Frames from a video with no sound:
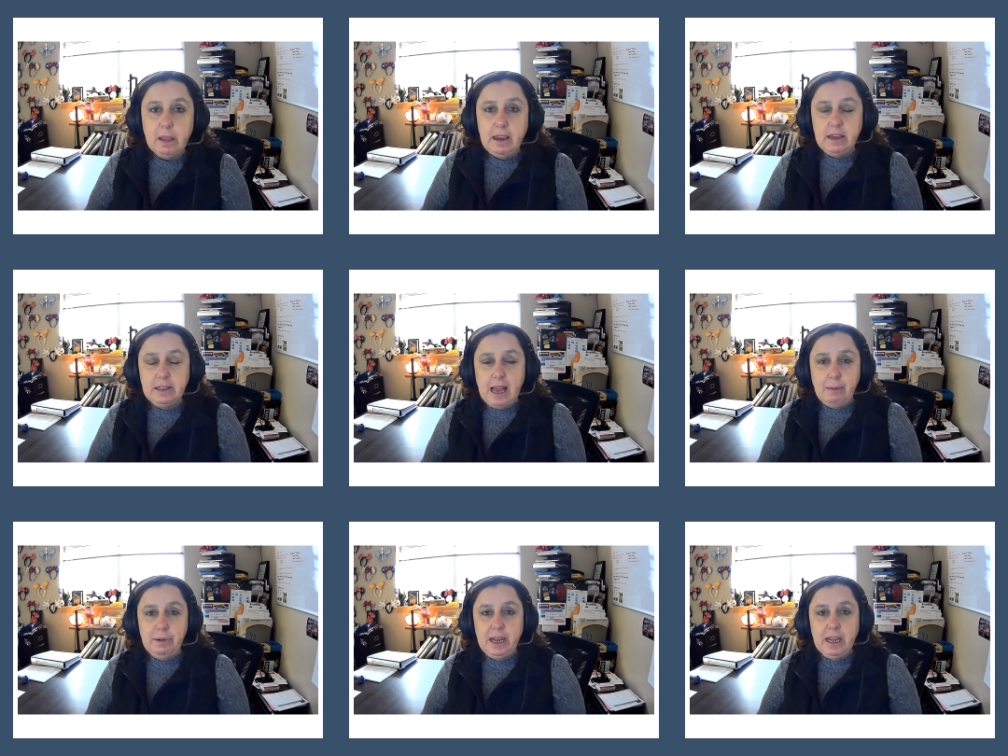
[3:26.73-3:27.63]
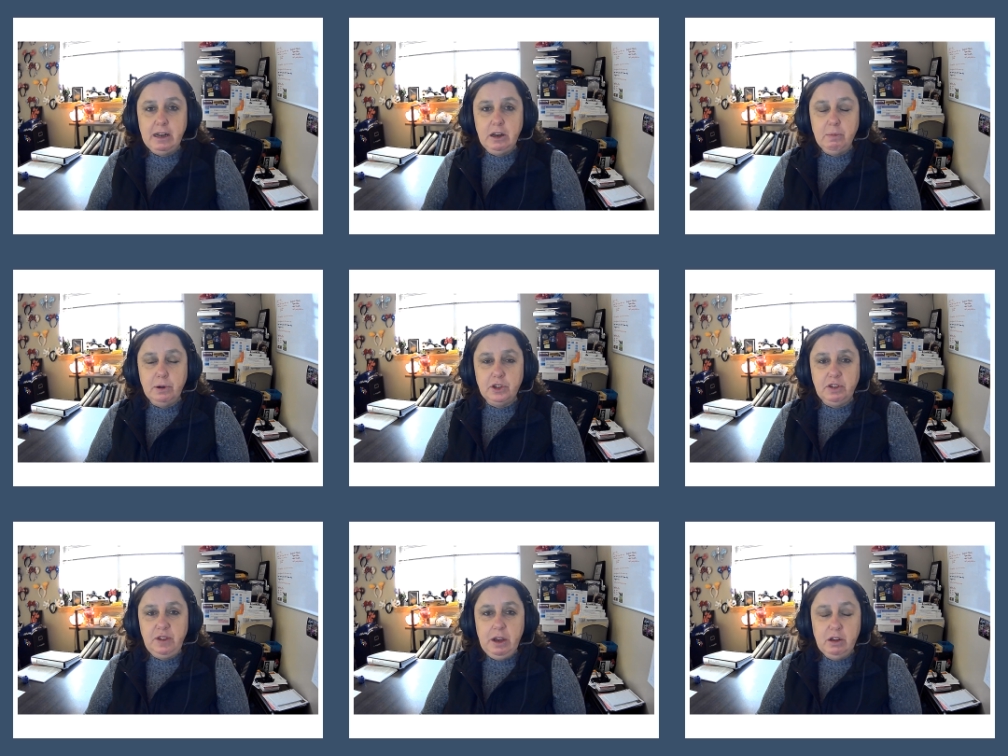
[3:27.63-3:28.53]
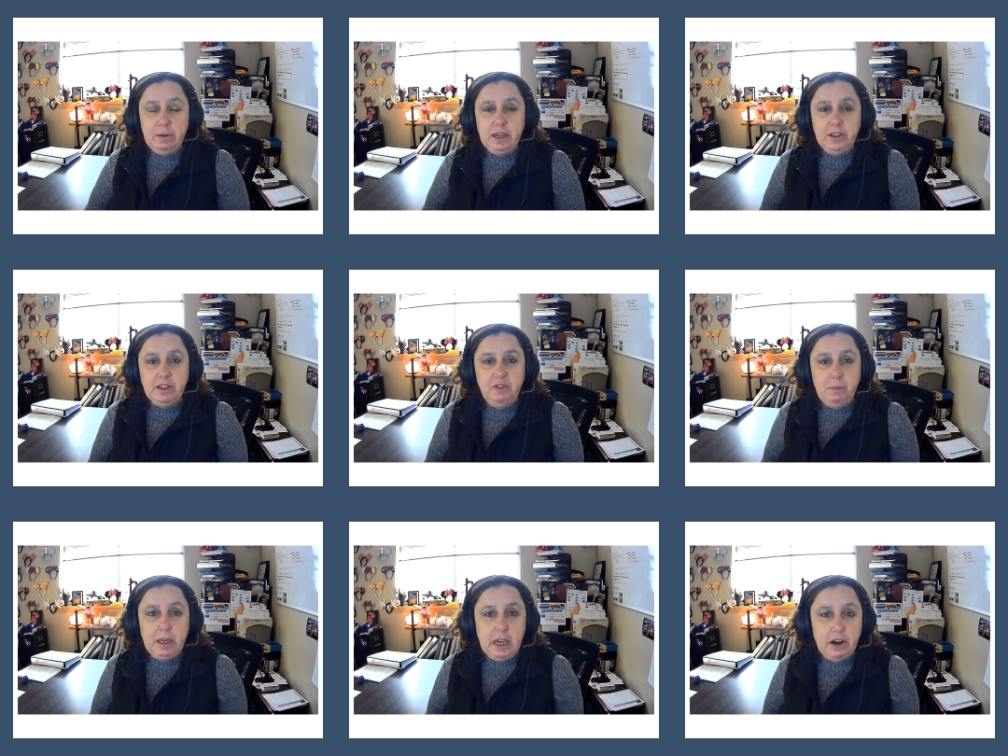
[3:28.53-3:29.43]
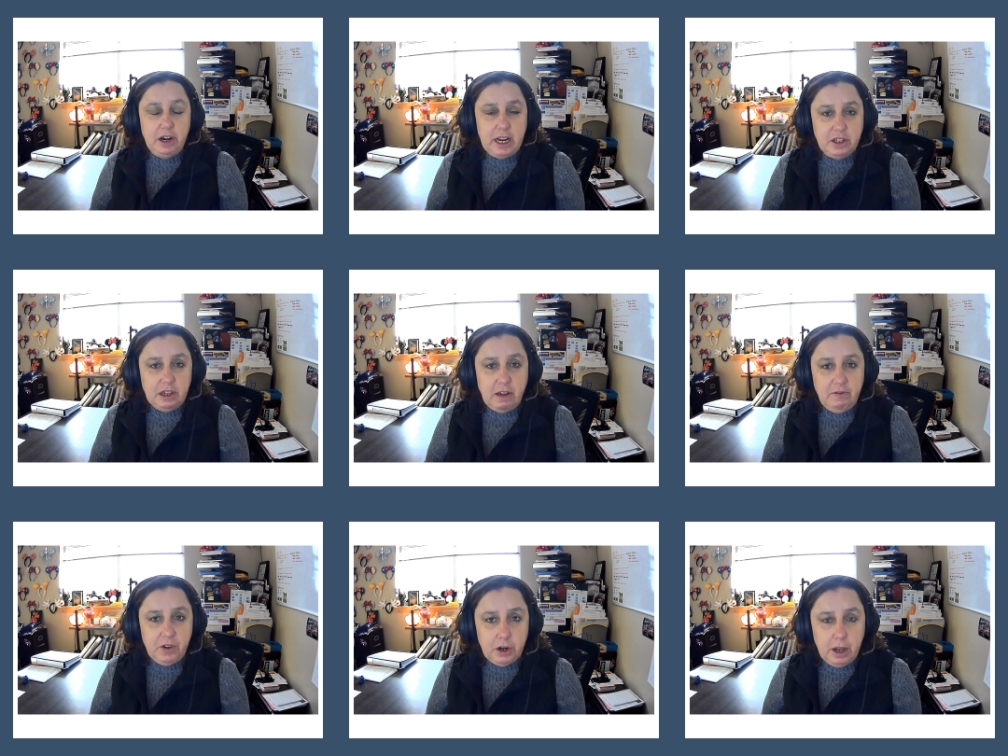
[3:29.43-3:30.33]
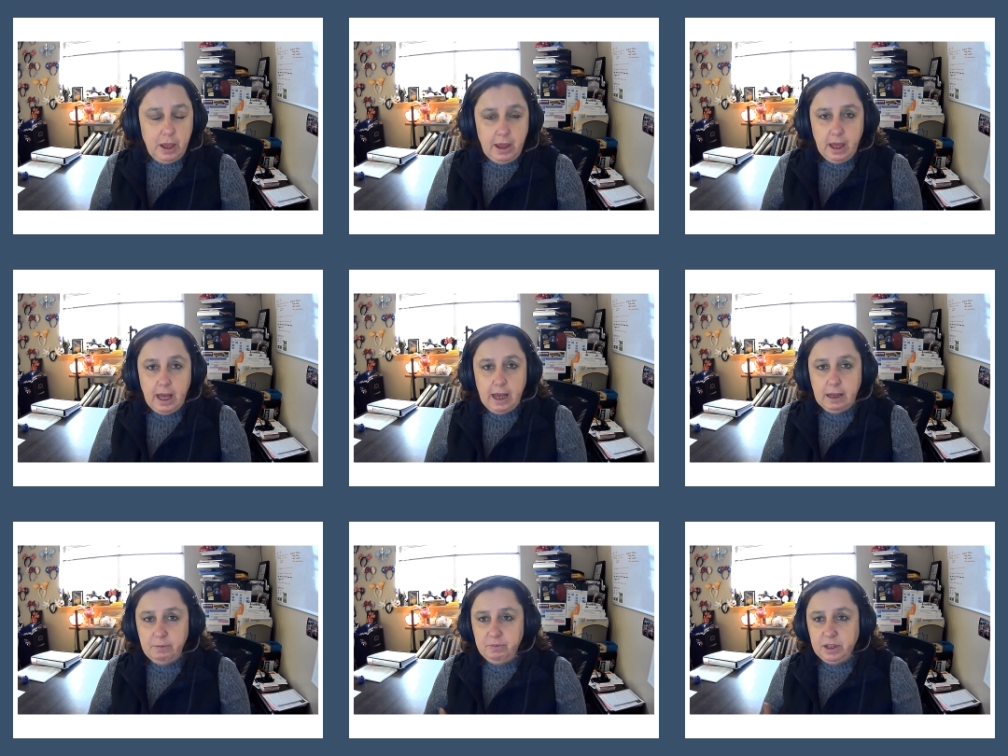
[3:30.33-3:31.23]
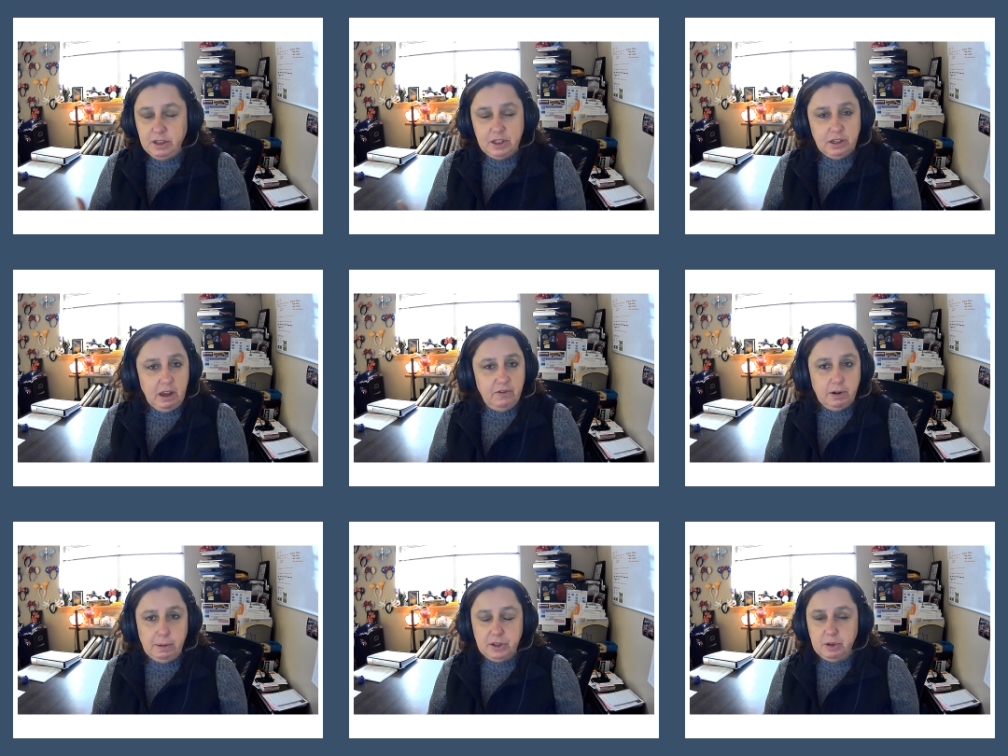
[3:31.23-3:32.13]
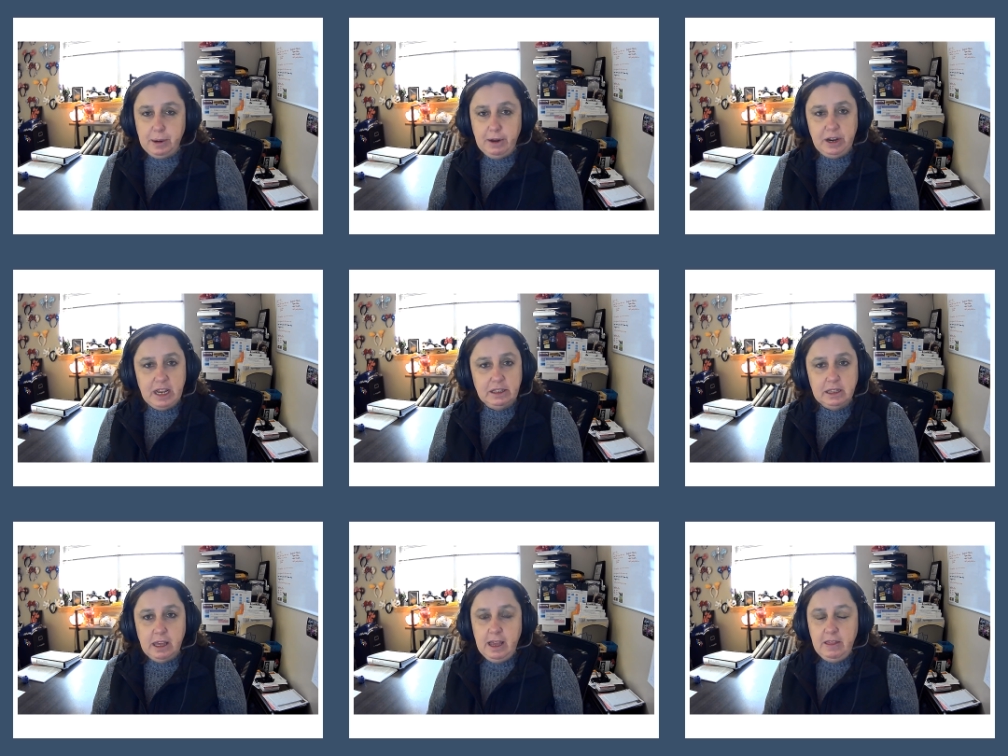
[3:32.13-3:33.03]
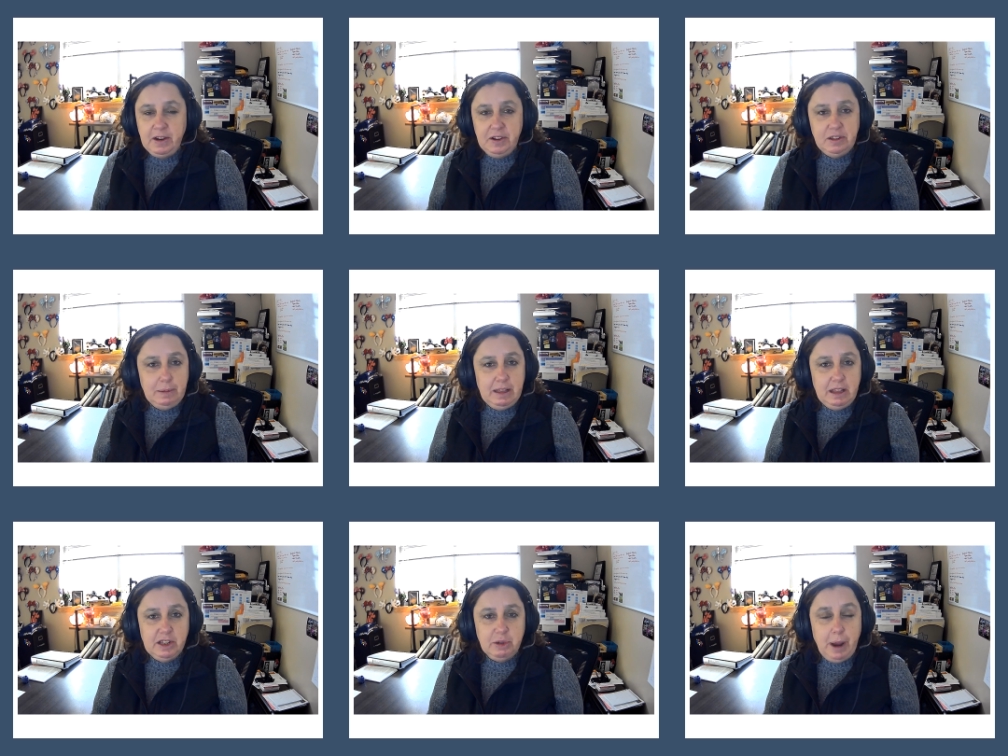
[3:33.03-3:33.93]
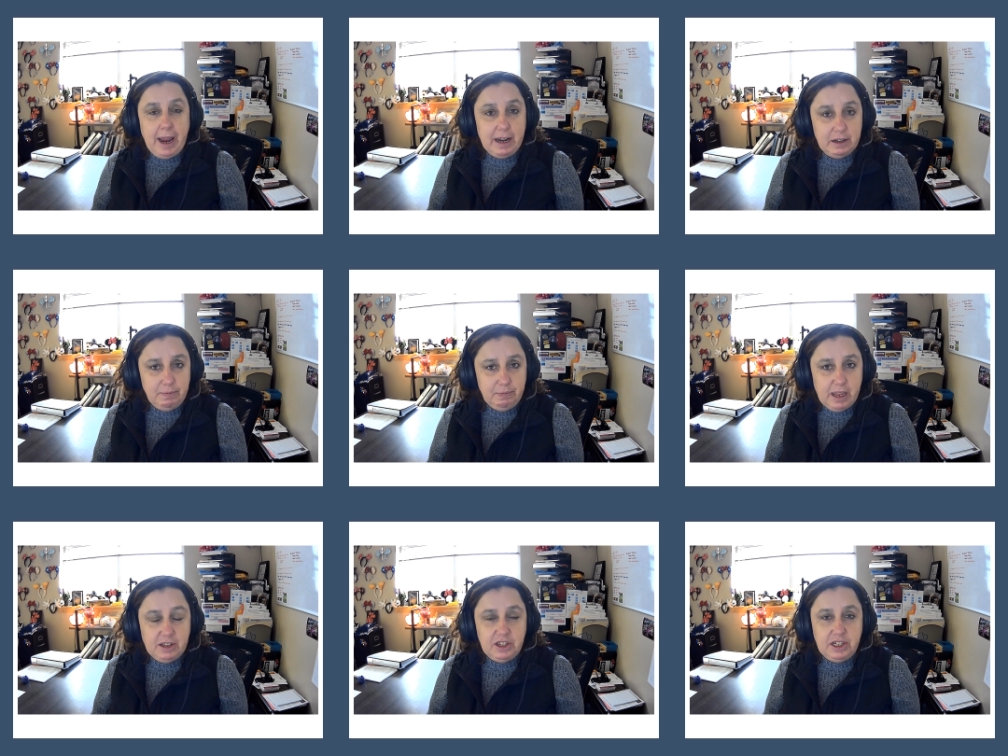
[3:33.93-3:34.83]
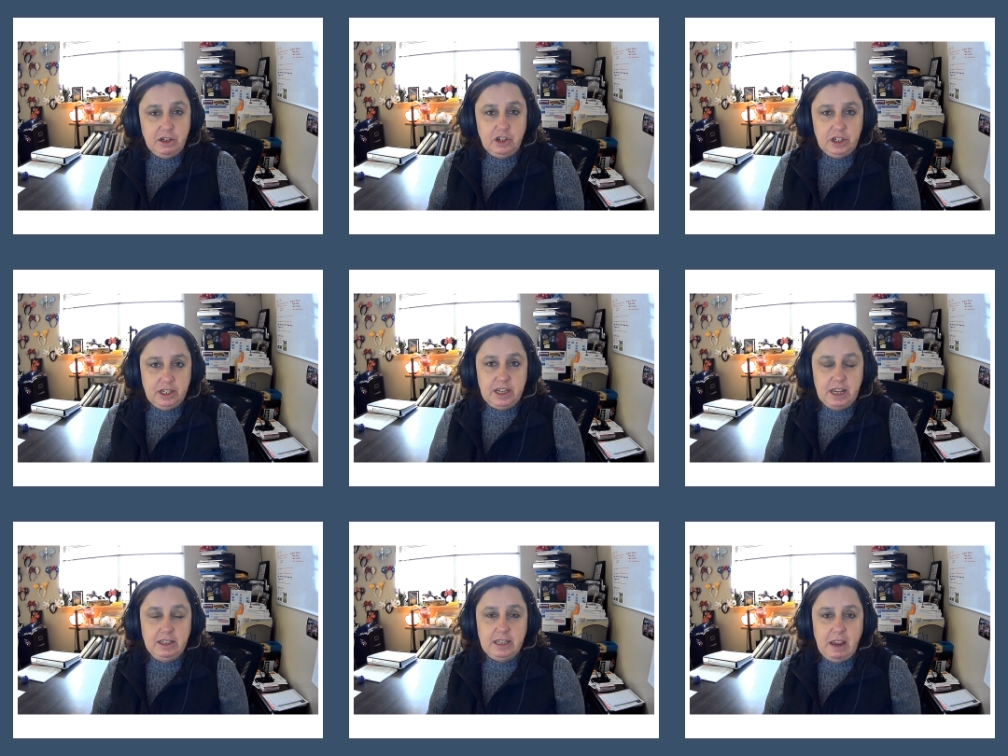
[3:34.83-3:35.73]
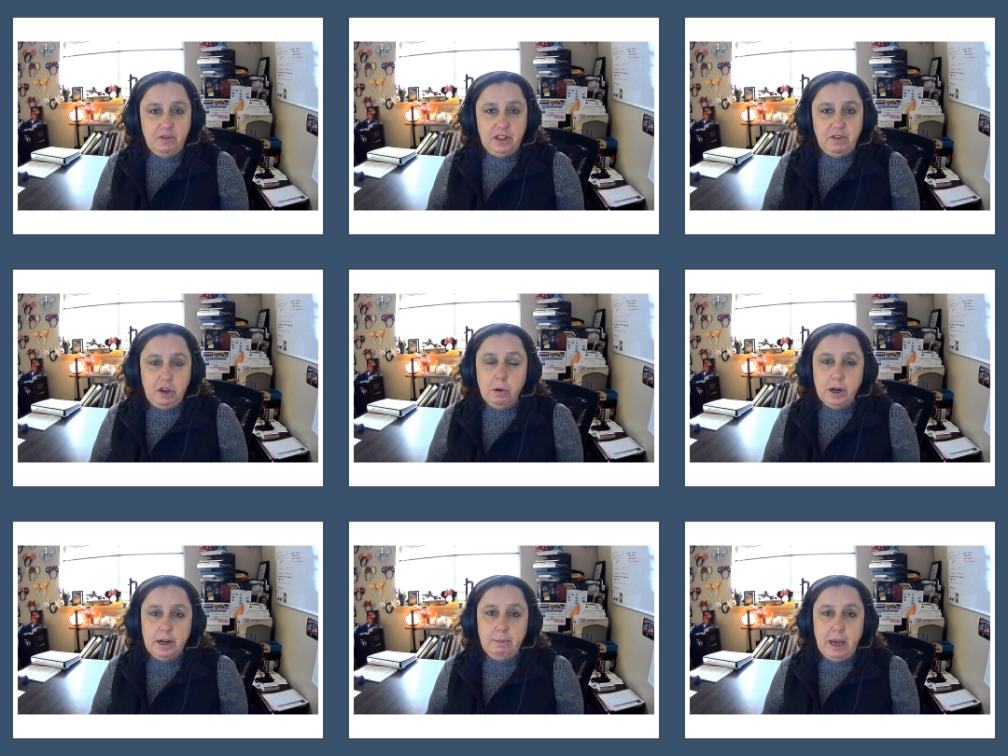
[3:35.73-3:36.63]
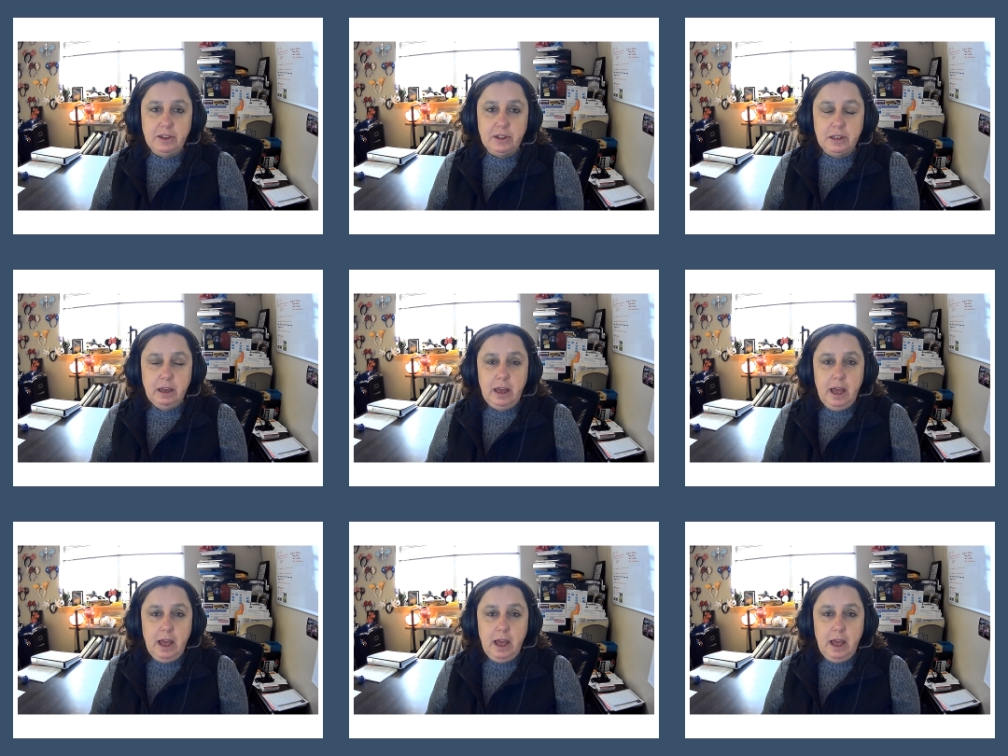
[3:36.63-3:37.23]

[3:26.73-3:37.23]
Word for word: is happening in your personal vehicle because it's familiarity, it's comfort, uh, it's comfortable surroundings. That doesn't mean that it's right. It's still just as unsafe as if you were in a bus.